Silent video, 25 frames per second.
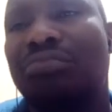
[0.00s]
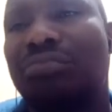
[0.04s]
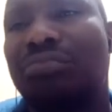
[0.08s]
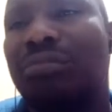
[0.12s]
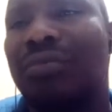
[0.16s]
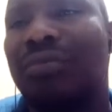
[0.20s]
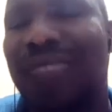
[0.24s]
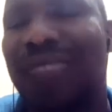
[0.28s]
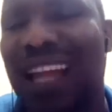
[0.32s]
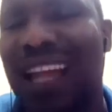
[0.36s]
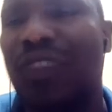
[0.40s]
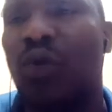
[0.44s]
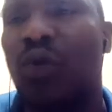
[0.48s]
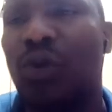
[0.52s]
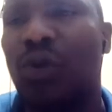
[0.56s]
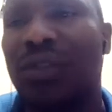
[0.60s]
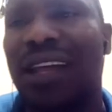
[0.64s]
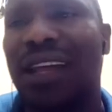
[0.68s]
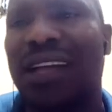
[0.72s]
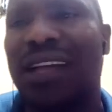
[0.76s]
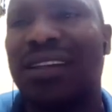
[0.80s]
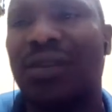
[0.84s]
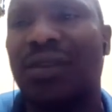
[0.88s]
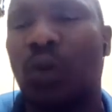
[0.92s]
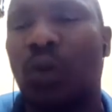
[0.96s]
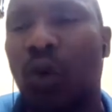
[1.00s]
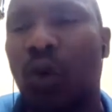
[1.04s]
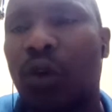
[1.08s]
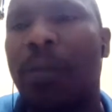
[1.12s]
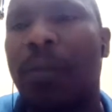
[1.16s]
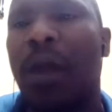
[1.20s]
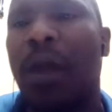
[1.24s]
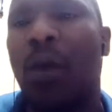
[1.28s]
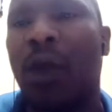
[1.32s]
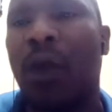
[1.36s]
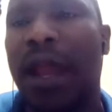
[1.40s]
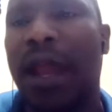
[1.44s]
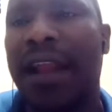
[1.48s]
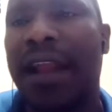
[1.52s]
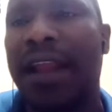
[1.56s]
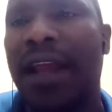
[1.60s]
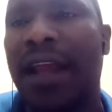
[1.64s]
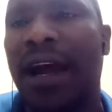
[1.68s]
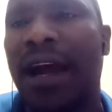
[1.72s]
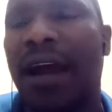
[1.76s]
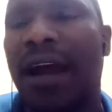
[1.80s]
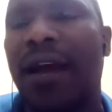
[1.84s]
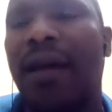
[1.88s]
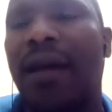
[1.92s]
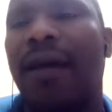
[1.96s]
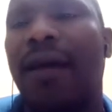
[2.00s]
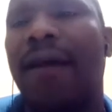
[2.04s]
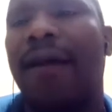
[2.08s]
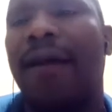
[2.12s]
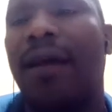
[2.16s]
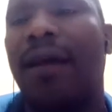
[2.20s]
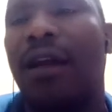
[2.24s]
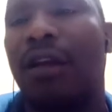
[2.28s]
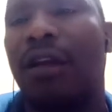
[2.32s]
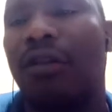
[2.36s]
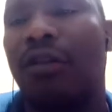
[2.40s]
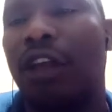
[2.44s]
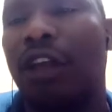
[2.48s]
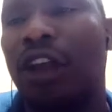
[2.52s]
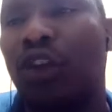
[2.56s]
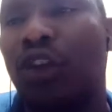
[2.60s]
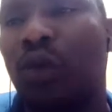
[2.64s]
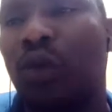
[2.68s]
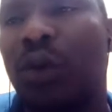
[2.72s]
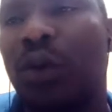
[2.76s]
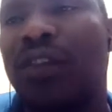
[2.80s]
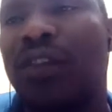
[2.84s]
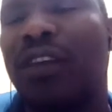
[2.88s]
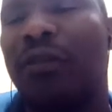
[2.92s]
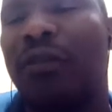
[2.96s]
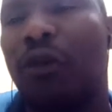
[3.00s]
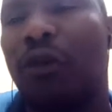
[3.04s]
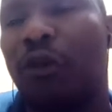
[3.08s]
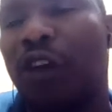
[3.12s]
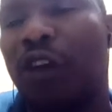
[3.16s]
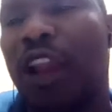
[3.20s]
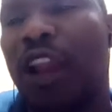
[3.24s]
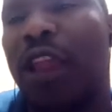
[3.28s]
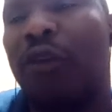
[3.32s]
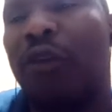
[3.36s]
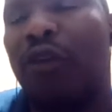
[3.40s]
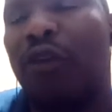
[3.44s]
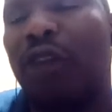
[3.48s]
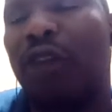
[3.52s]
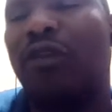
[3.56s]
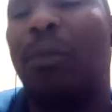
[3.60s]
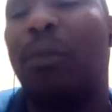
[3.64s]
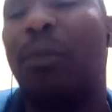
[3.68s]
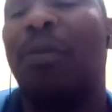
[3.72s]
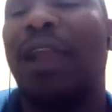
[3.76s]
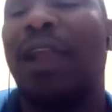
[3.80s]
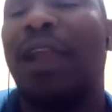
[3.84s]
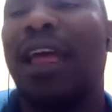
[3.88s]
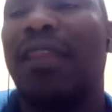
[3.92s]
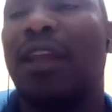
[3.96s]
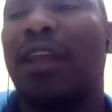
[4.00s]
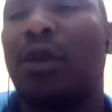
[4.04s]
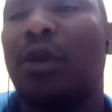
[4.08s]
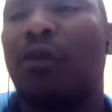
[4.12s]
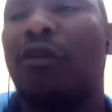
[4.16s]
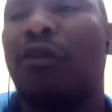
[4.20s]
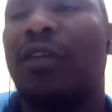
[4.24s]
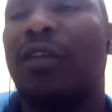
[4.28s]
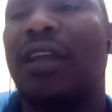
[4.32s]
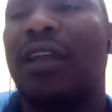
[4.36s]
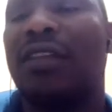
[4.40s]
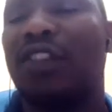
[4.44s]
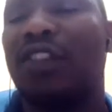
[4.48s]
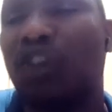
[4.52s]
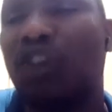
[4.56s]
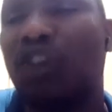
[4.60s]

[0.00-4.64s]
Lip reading: That would be a good idea. The issue is if you have a player that you feel that this